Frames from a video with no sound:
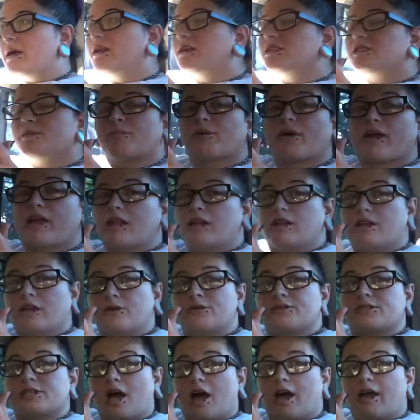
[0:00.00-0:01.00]
And it's a brand new
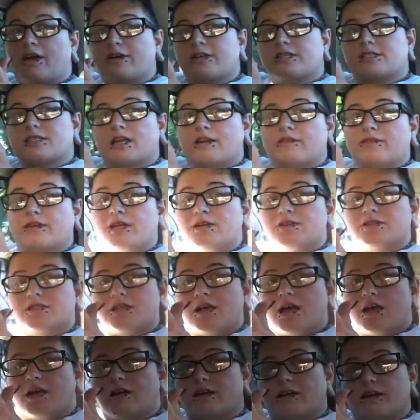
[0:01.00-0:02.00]
tire instead of a used
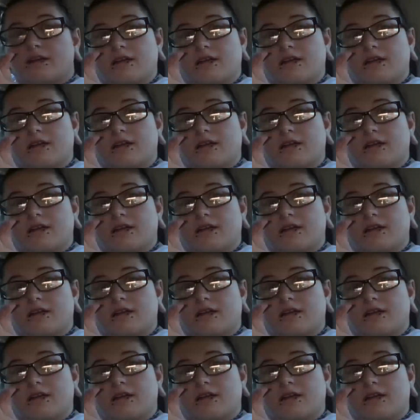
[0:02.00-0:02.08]
tire.